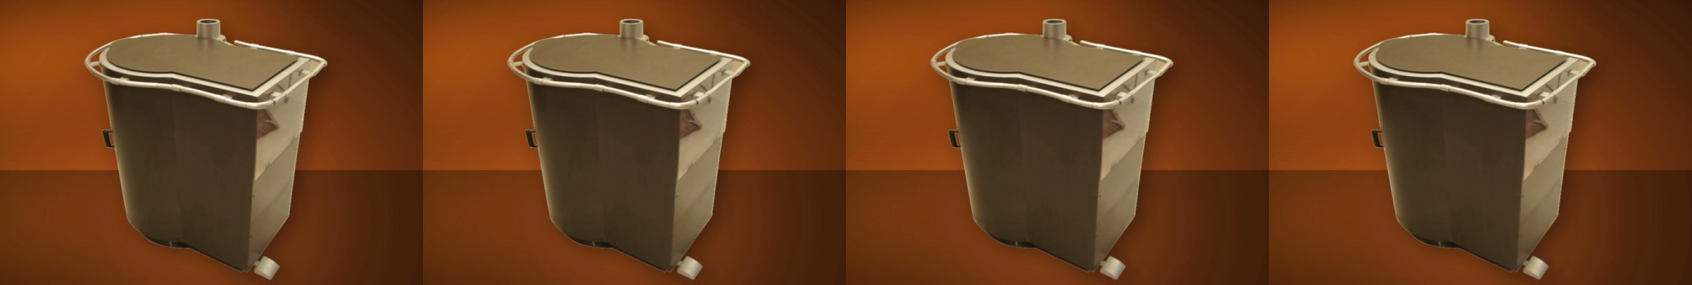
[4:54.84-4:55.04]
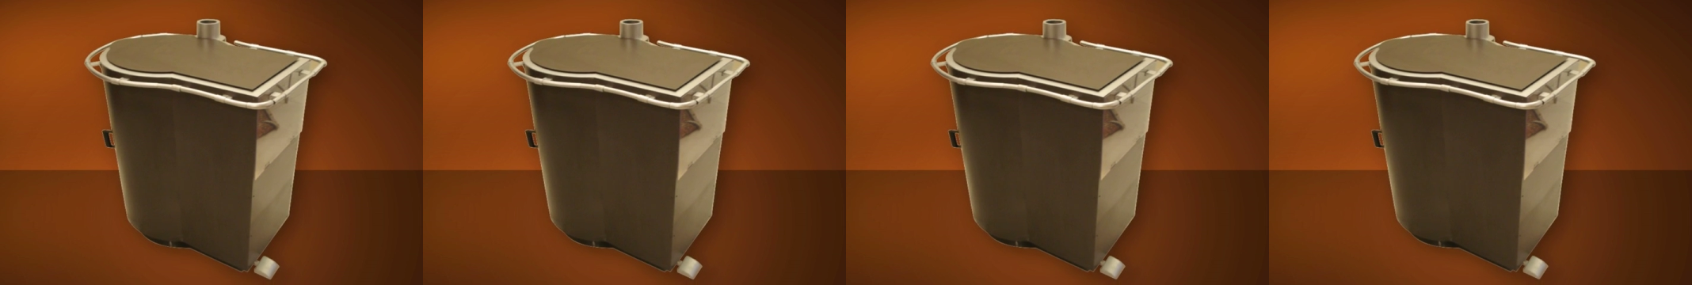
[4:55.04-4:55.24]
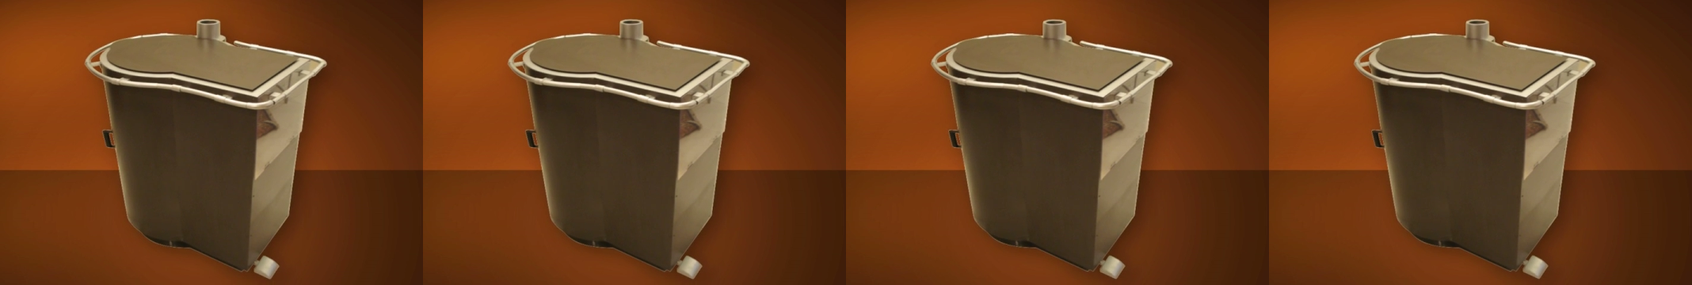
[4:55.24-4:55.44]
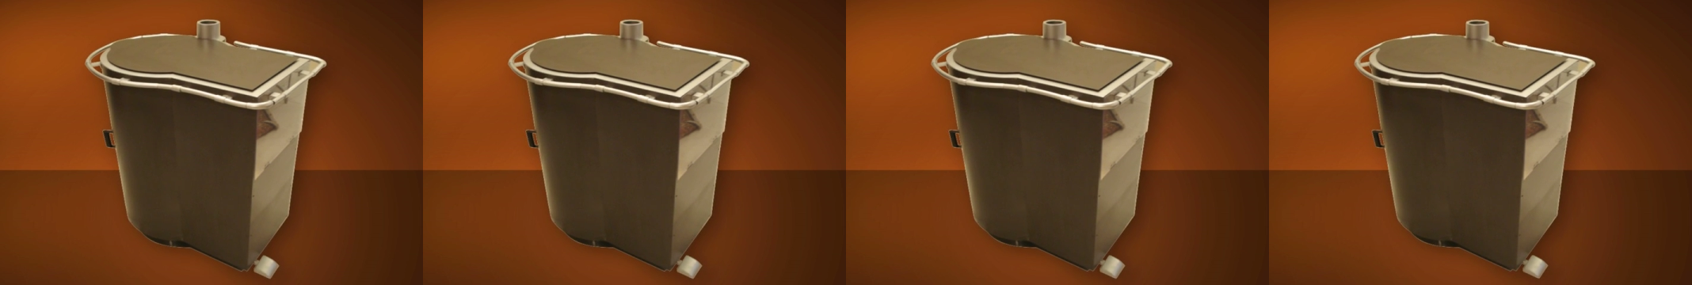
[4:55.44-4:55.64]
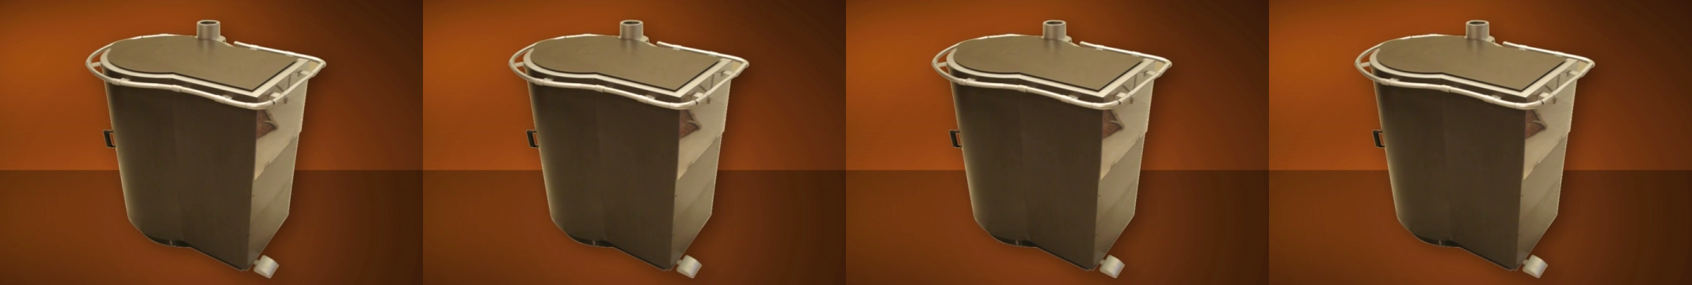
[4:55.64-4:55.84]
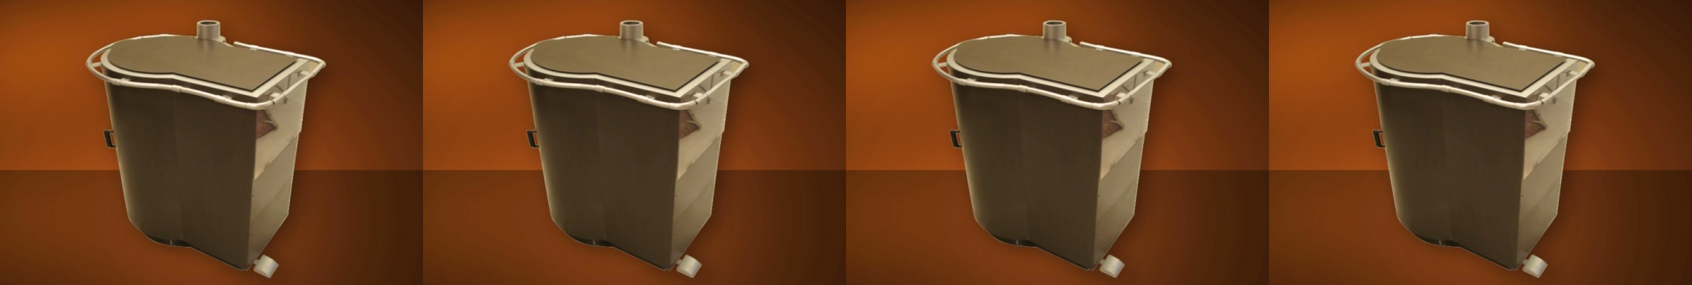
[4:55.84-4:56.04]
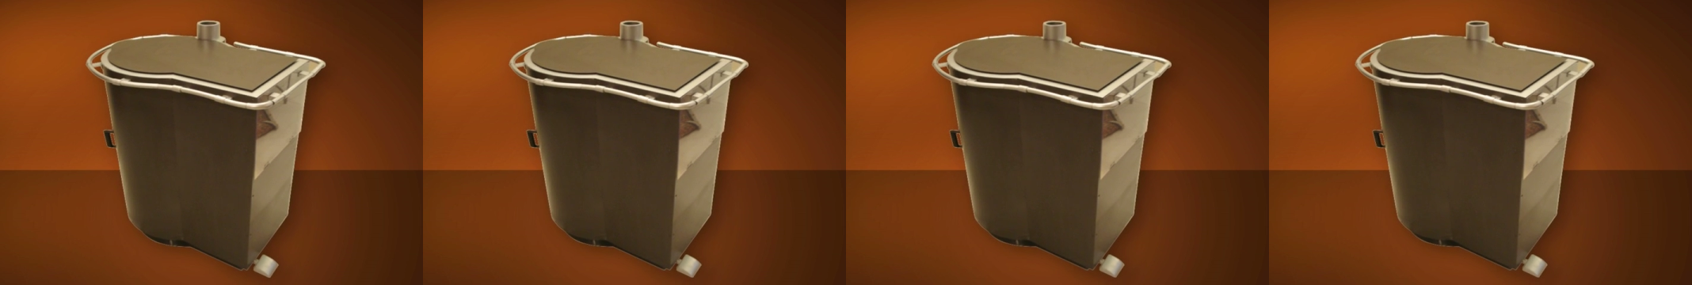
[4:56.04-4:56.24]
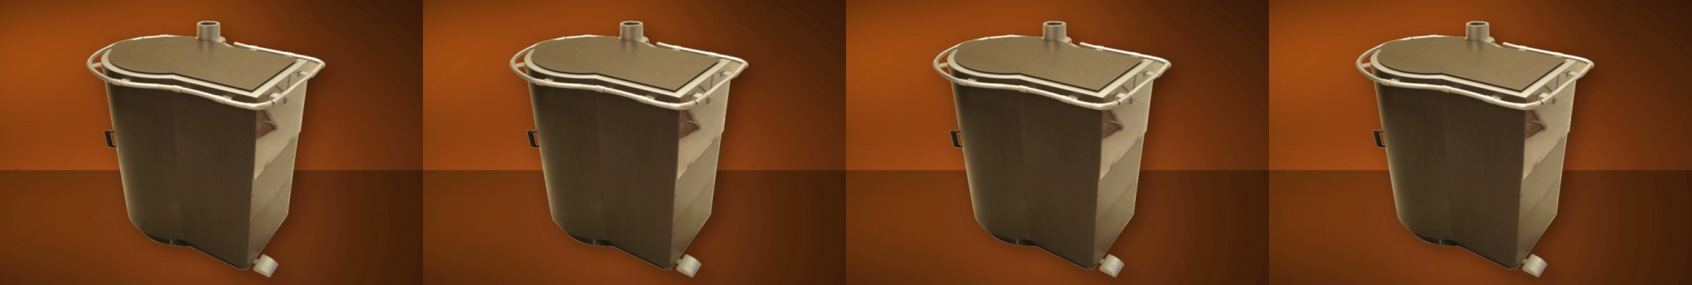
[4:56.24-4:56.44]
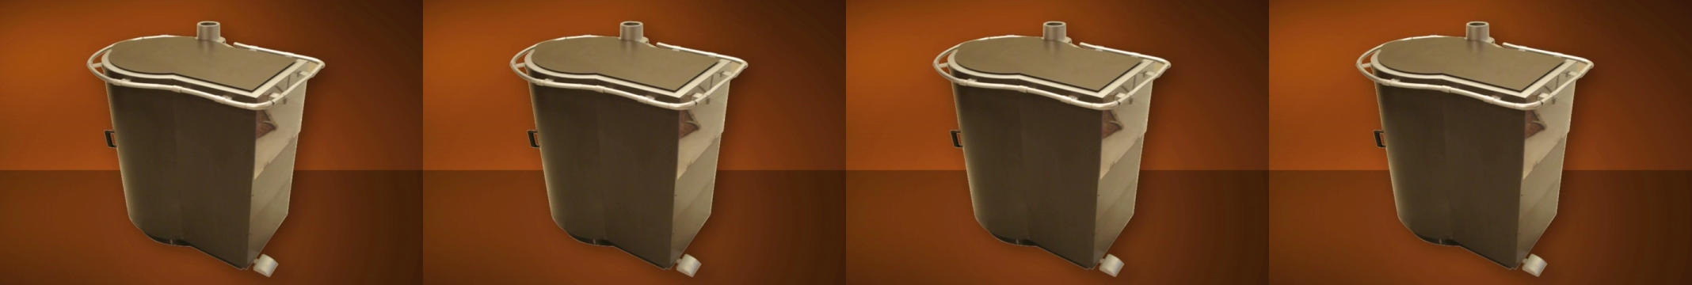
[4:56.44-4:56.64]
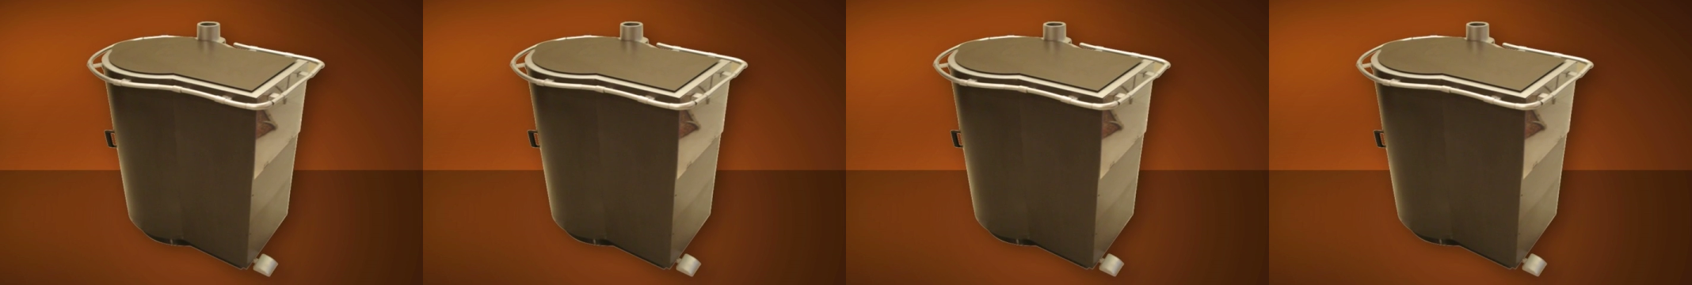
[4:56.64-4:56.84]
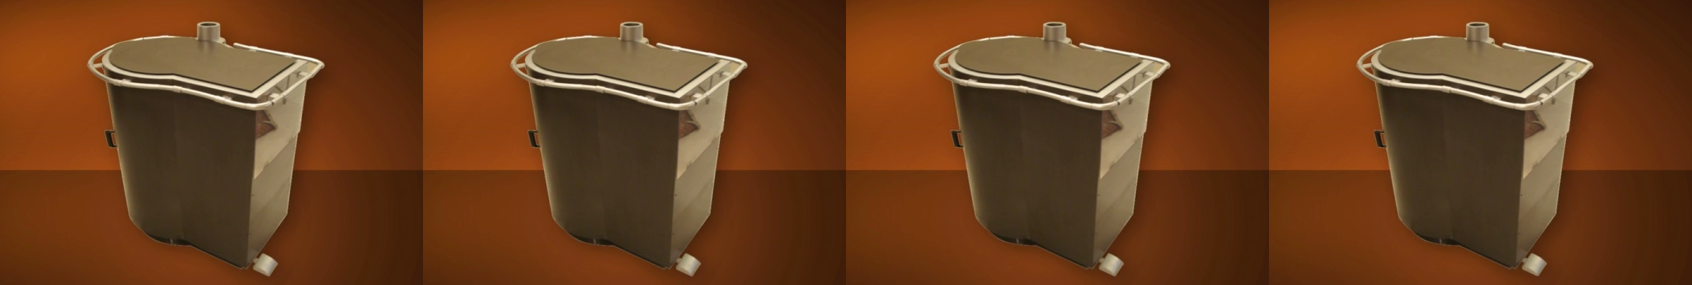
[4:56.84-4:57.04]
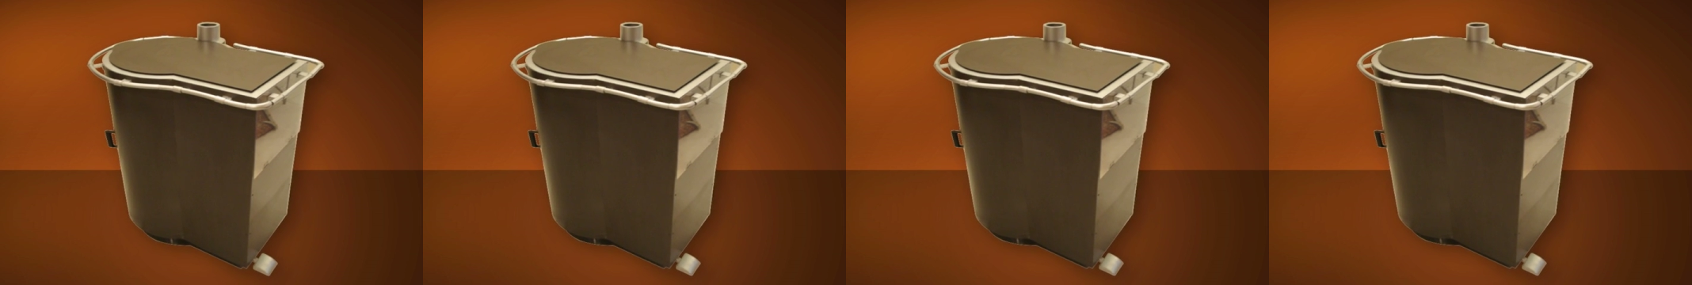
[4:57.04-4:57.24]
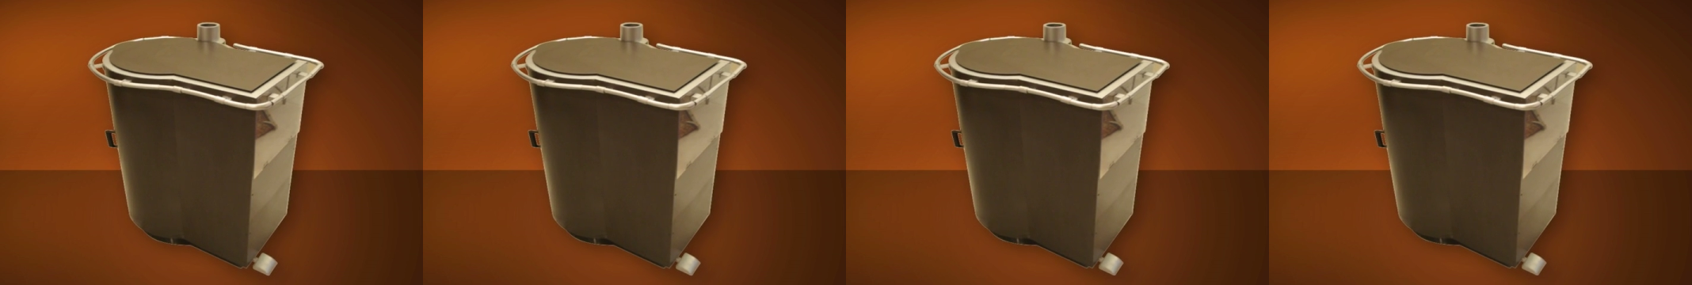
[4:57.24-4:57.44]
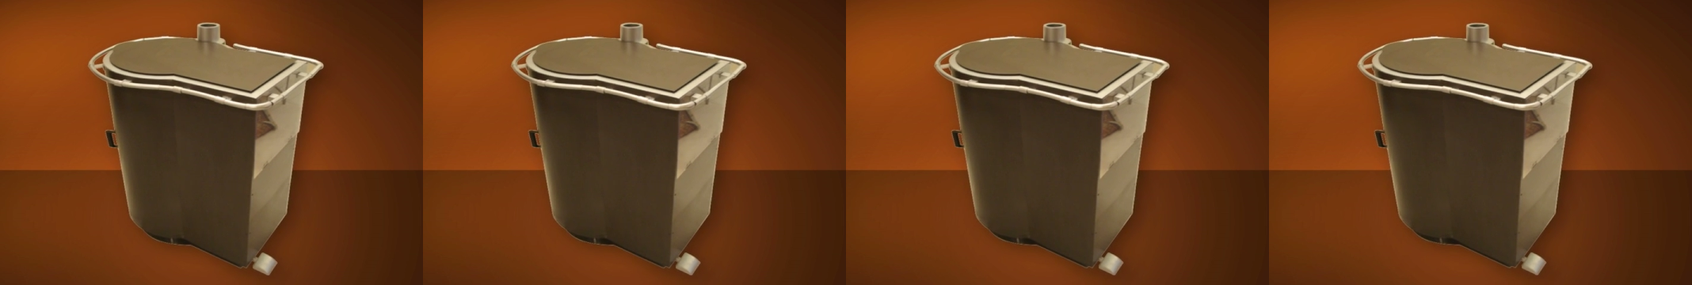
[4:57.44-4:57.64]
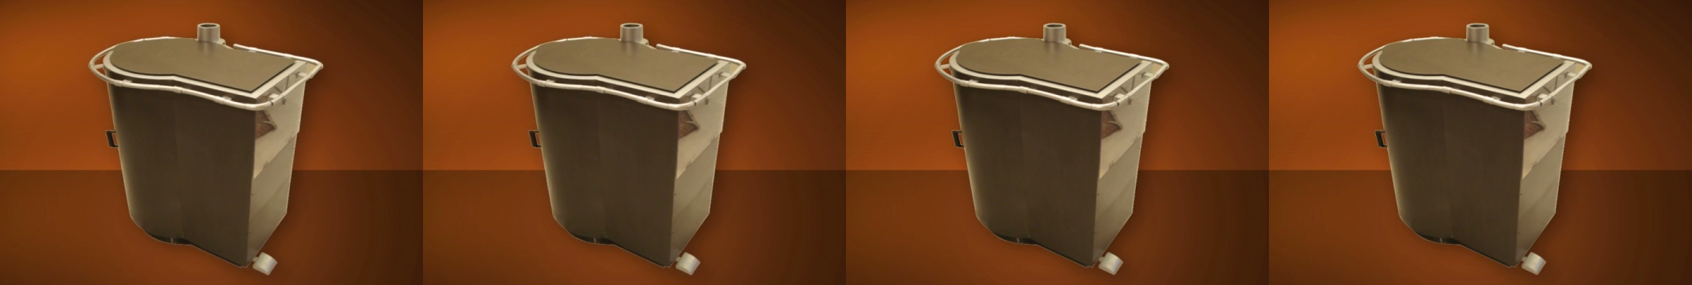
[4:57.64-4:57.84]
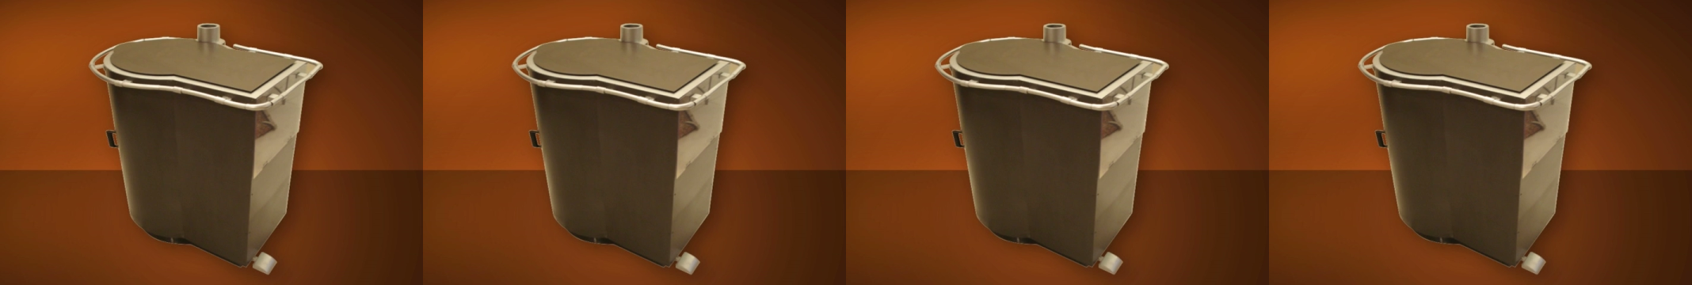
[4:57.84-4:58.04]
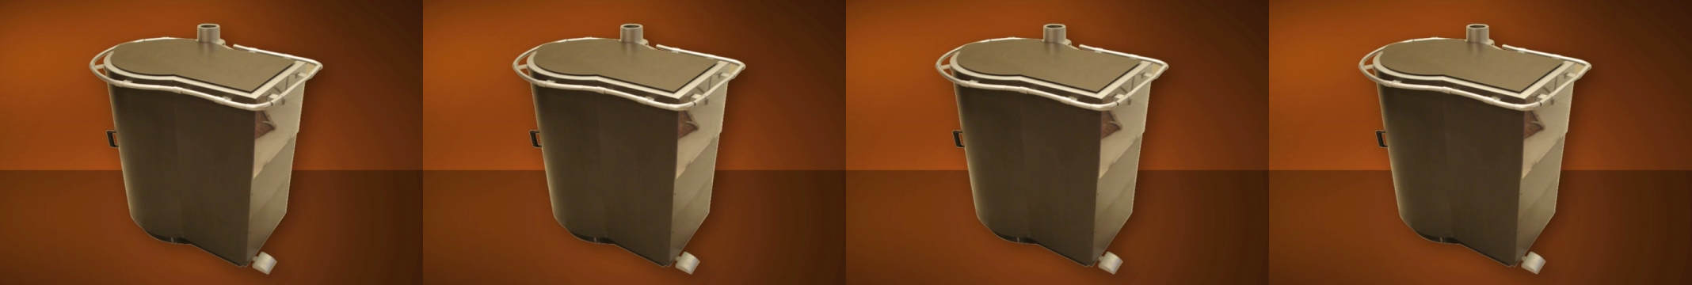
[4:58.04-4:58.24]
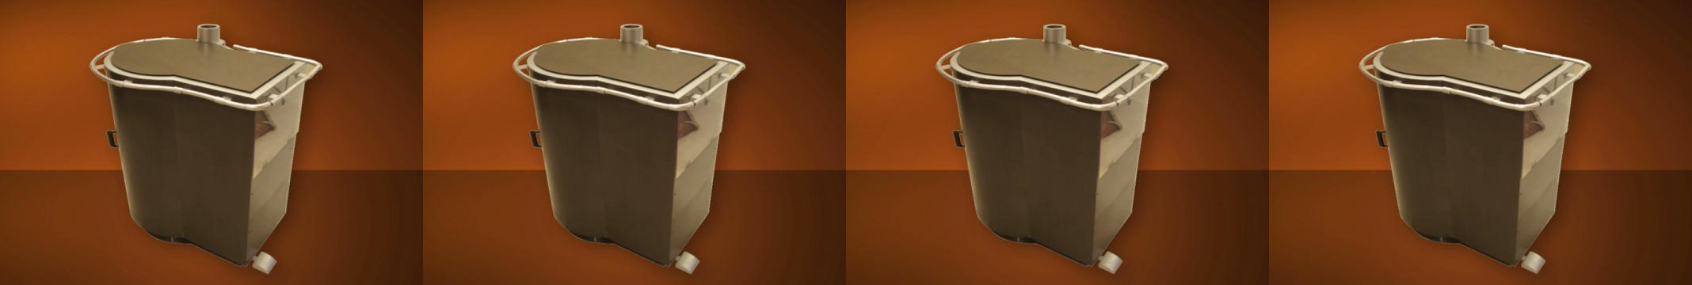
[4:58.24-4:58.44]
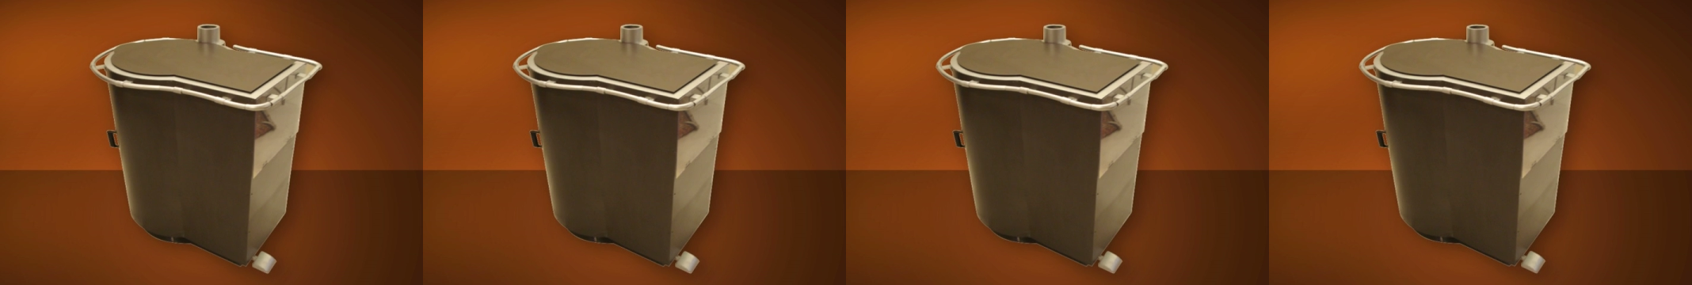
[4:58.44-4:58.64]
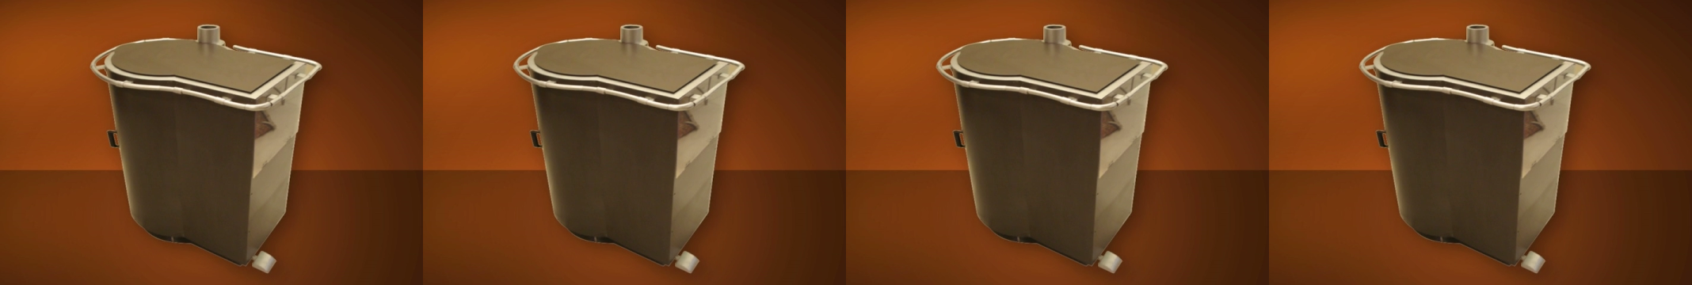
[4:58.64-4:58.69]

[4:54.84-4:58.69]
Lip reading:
[unreadable: no face in view]